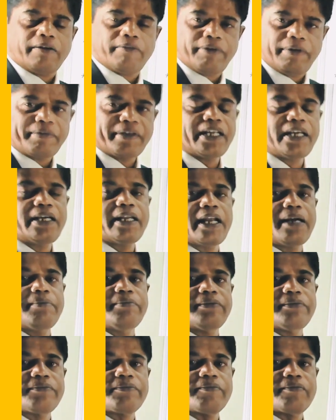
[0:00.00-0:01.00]
50
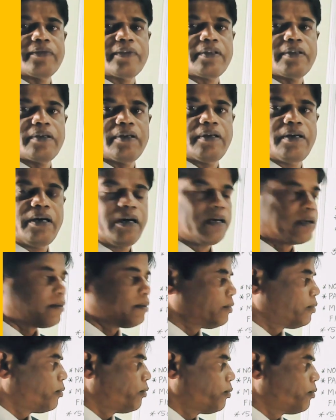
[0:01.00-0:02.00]
gram
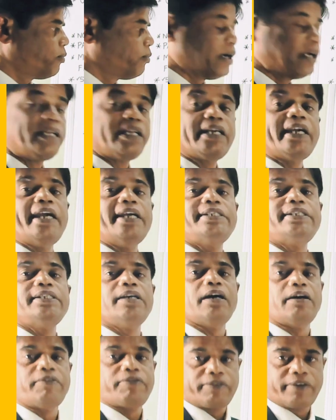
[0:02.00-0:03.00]
or 1 kg
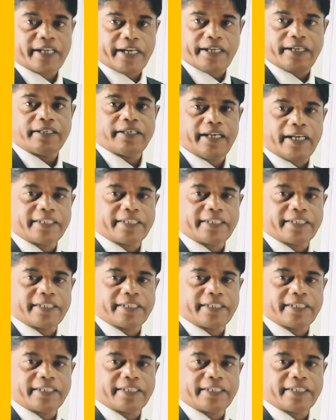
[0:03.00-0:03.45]
of dye.